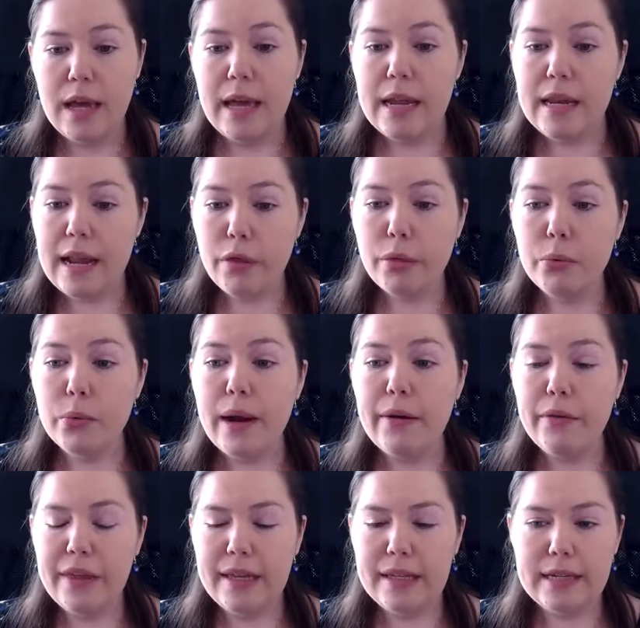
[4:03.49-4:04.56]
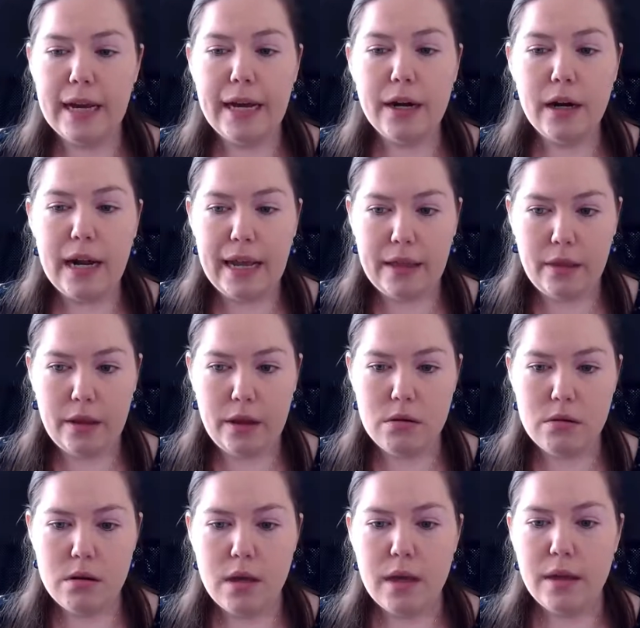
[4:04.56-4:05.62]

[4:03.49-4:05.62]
now throughout the entire halo,